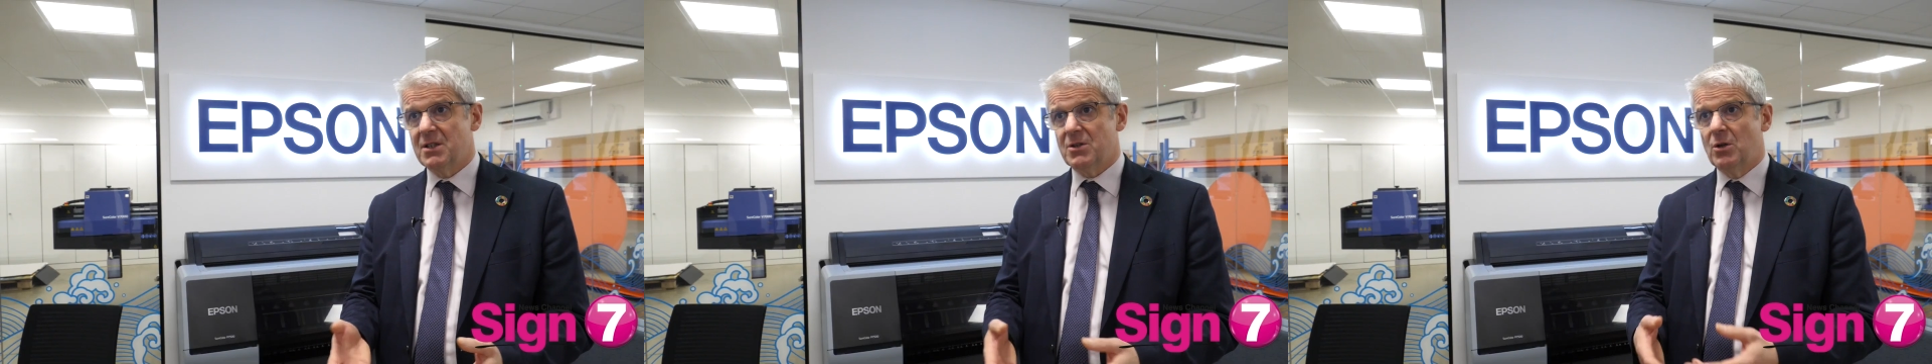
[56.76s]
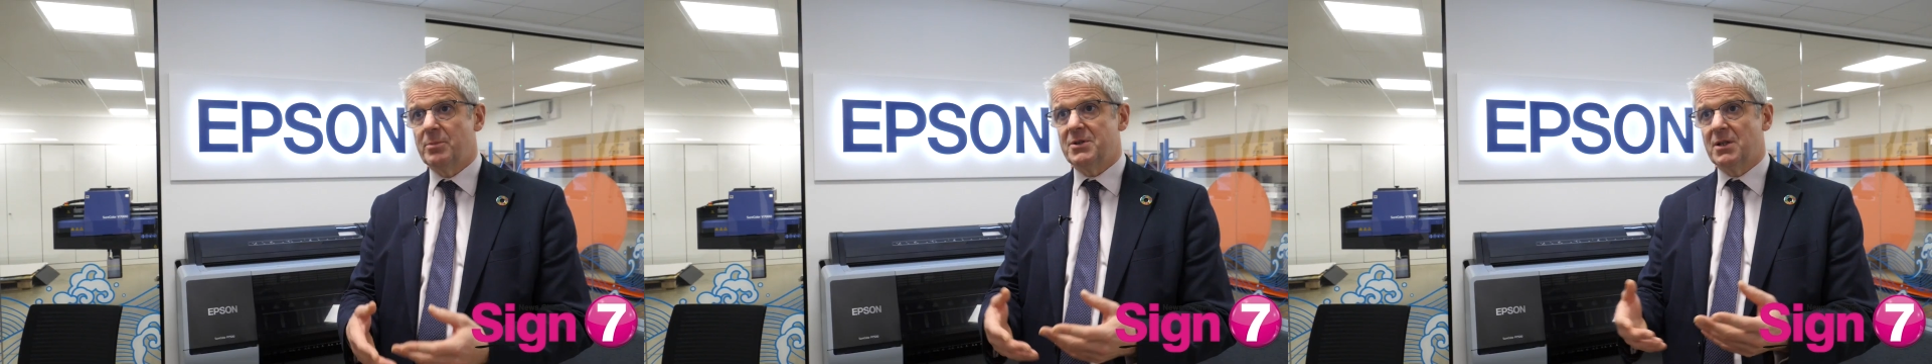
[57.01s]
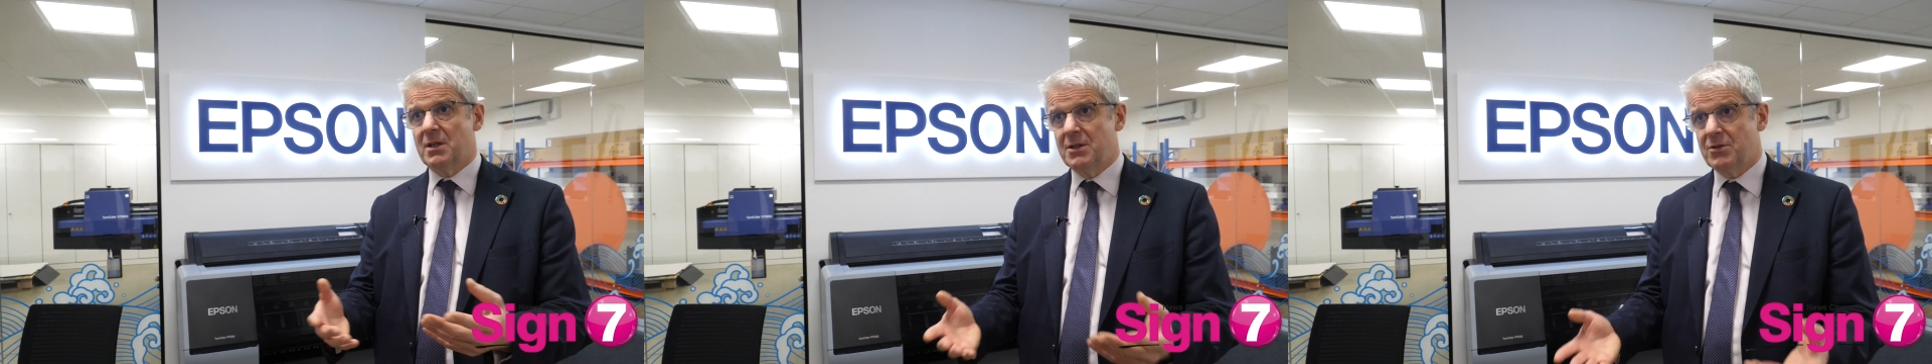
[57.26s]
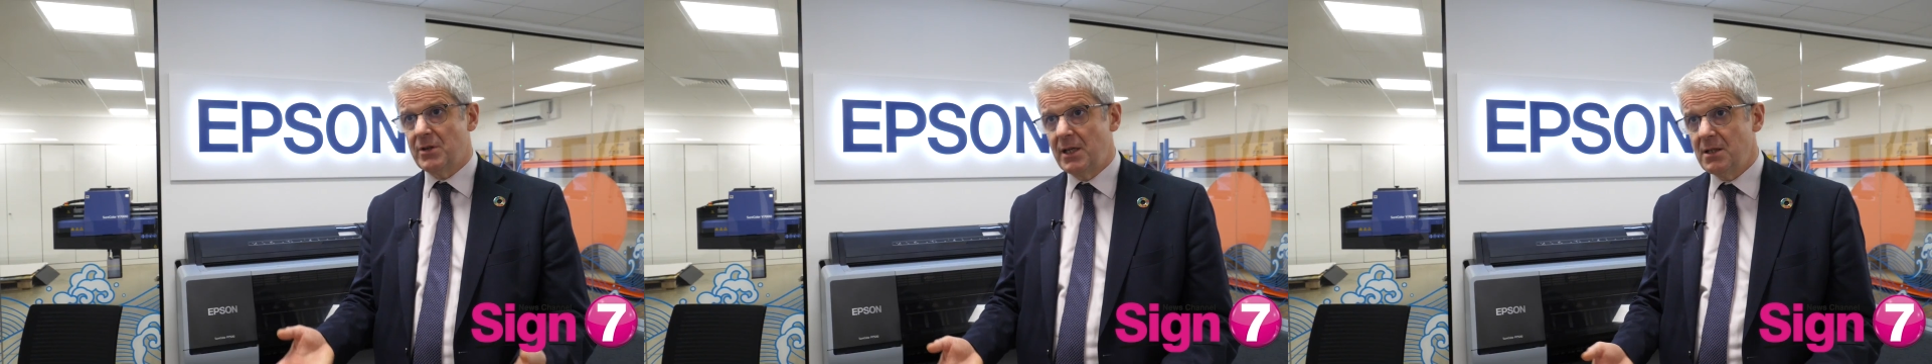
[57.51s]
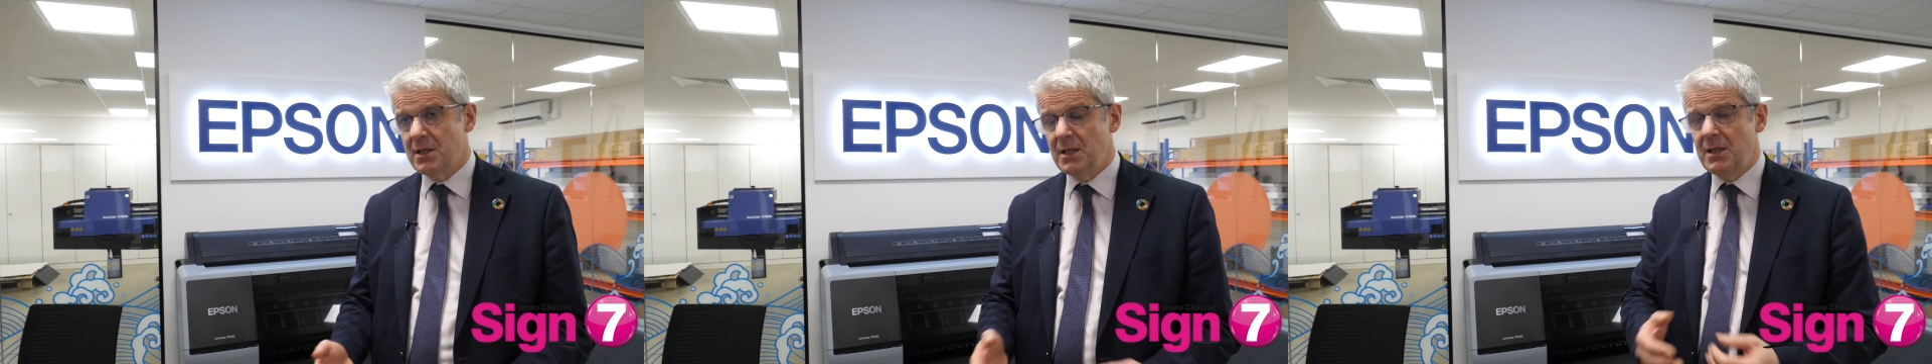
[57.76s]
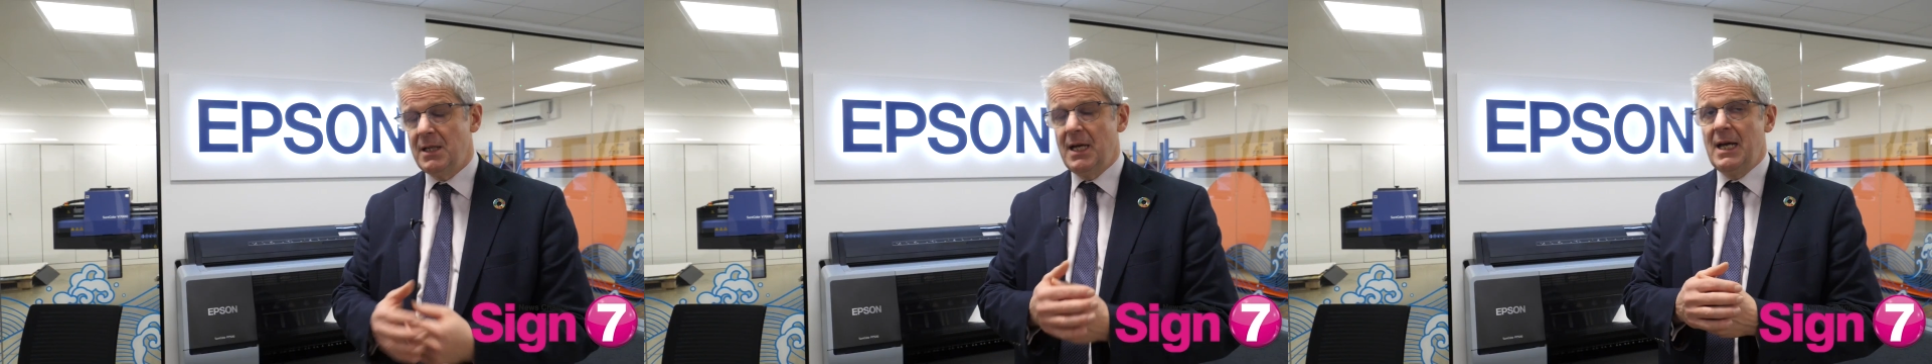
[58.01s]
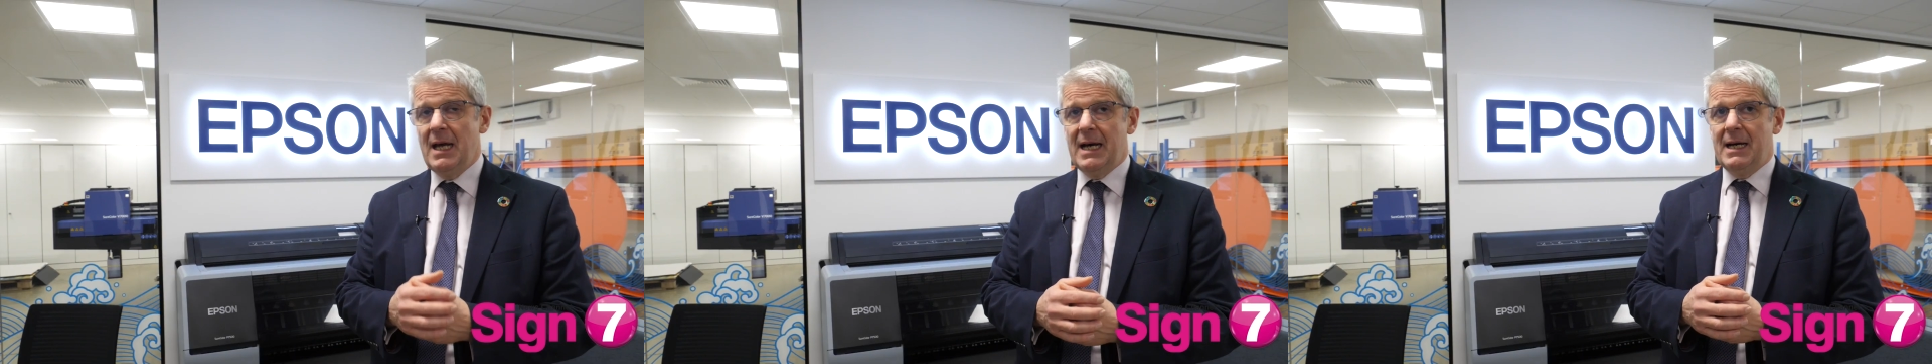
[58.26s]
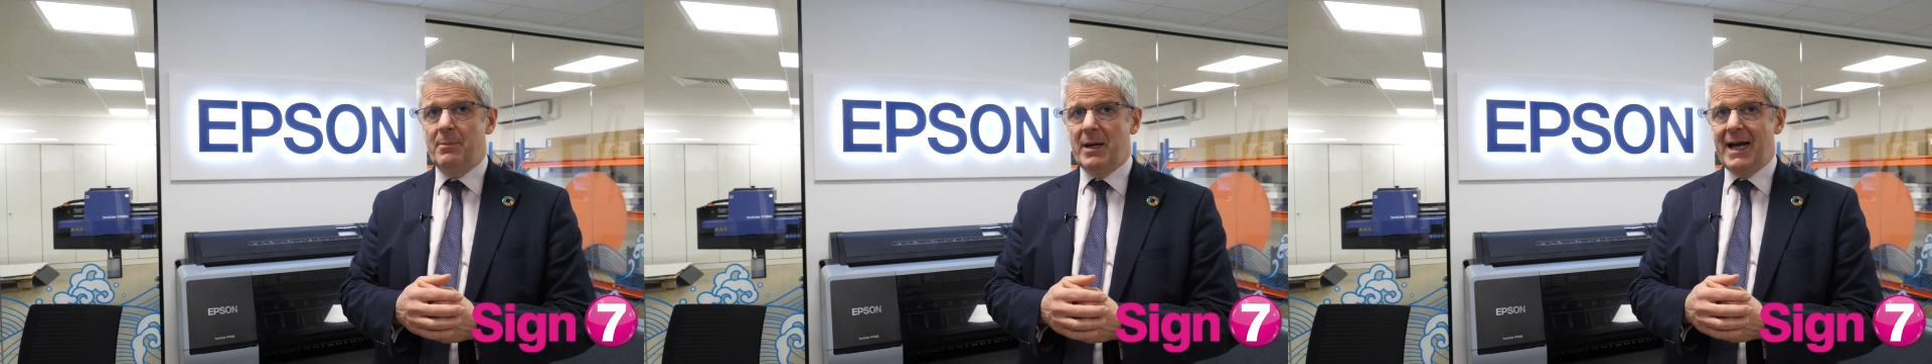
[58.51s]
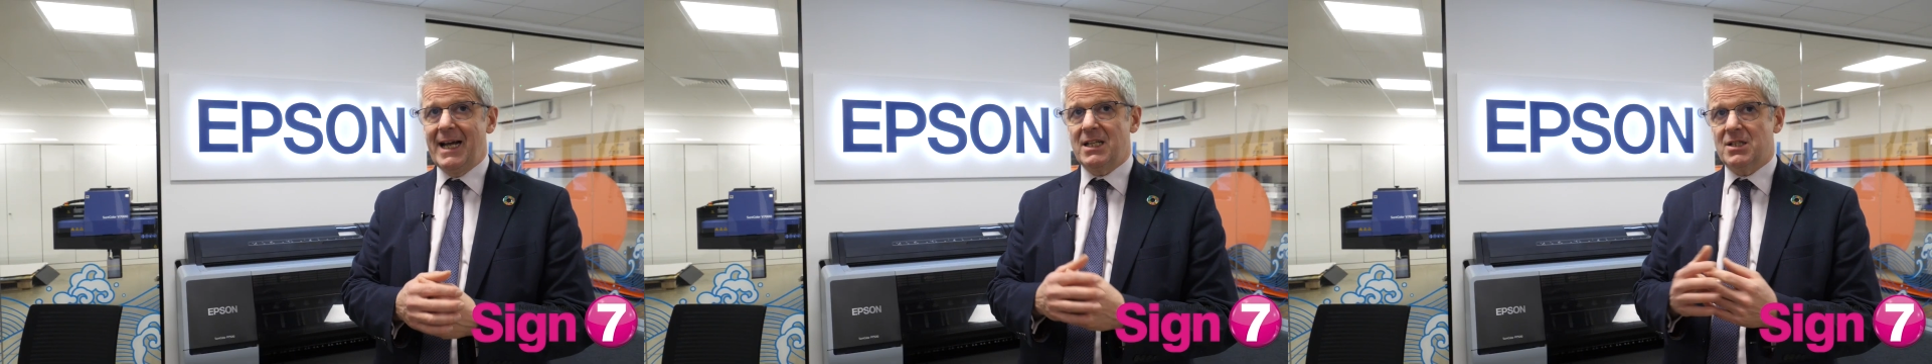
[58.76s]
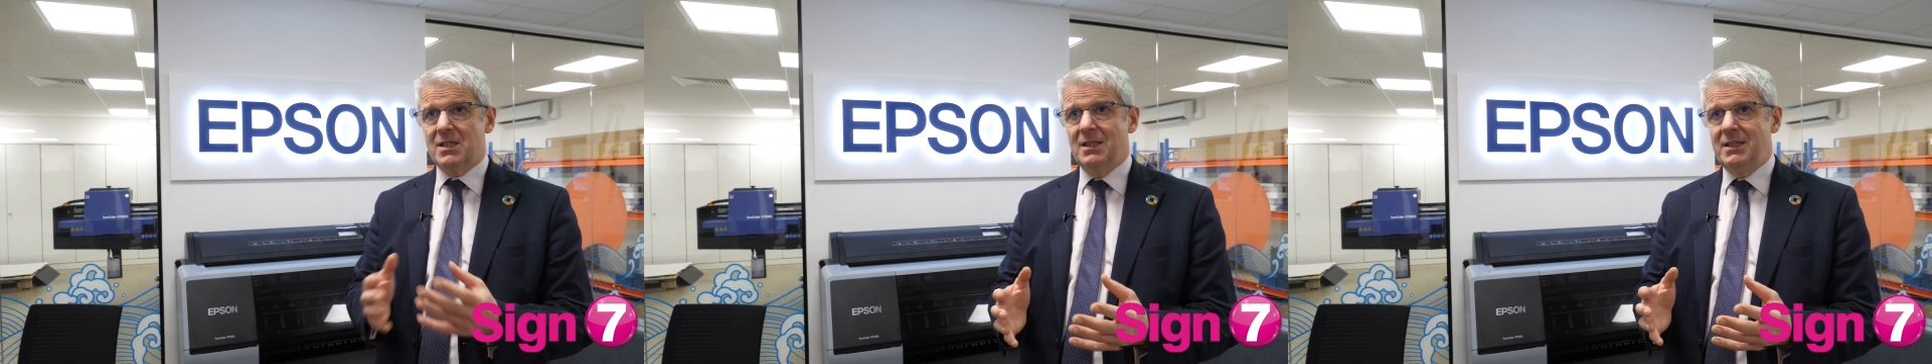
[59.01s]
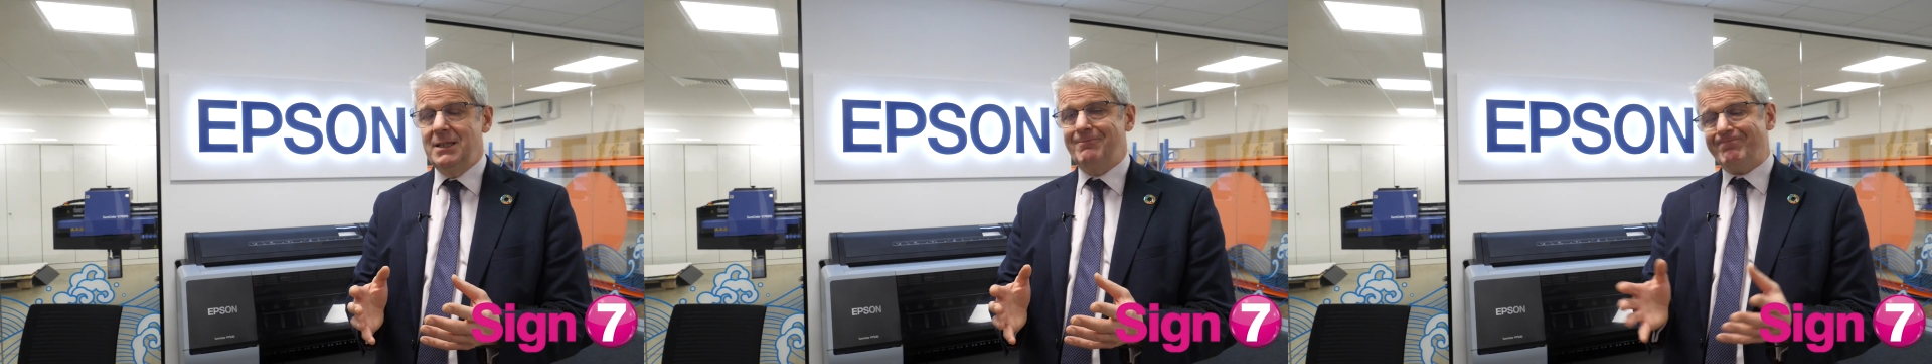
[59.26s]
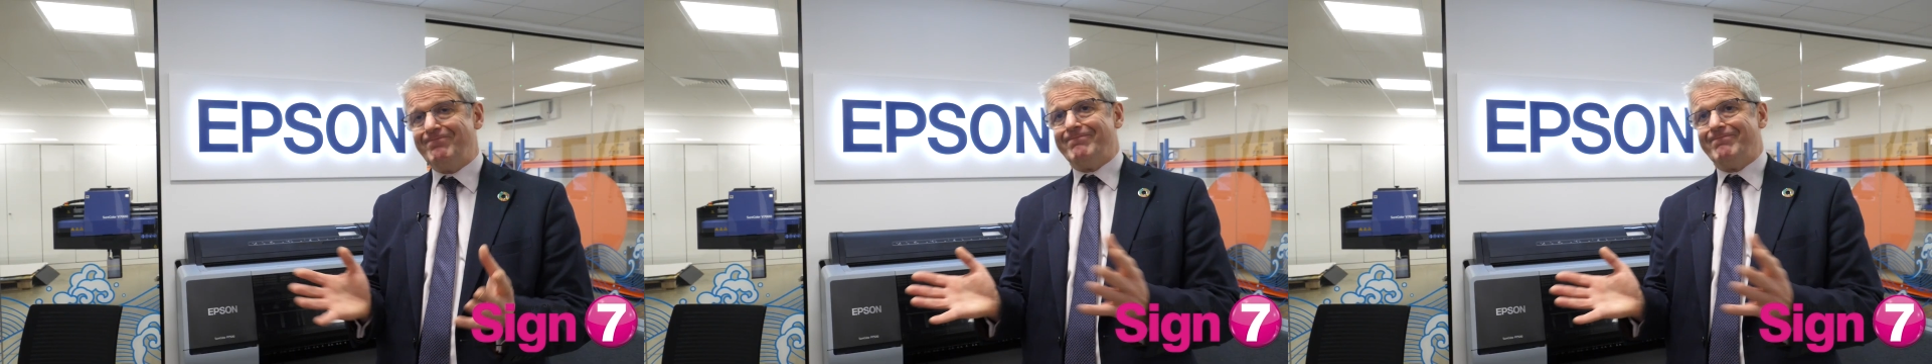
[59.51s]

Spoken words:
it's not particularly trendy, but actually,